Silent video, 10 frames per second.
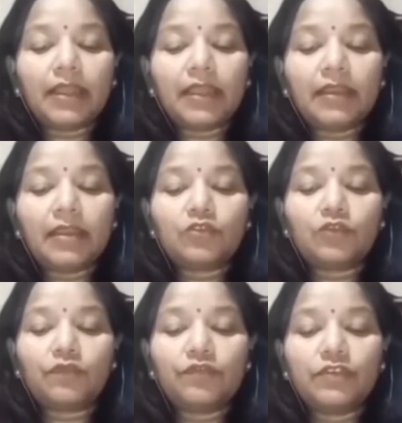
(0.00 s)

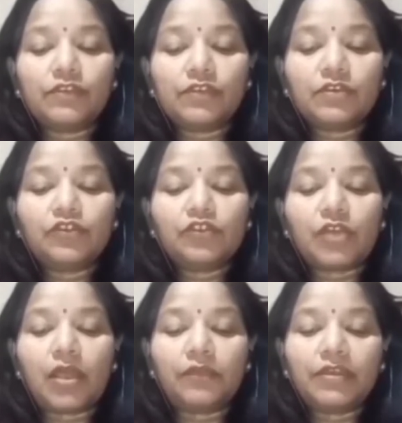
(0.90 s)
areas of research
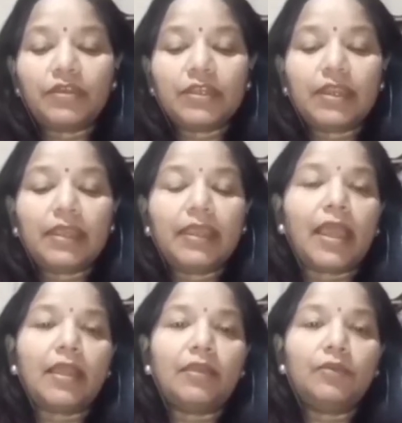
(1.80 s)
are retailing
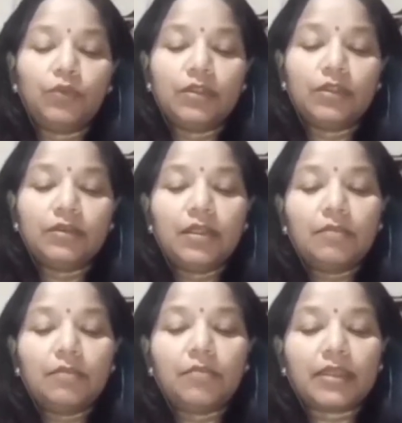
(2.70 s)
and rural
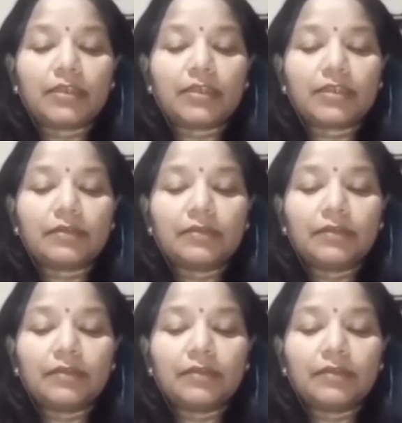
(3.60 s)
marketing.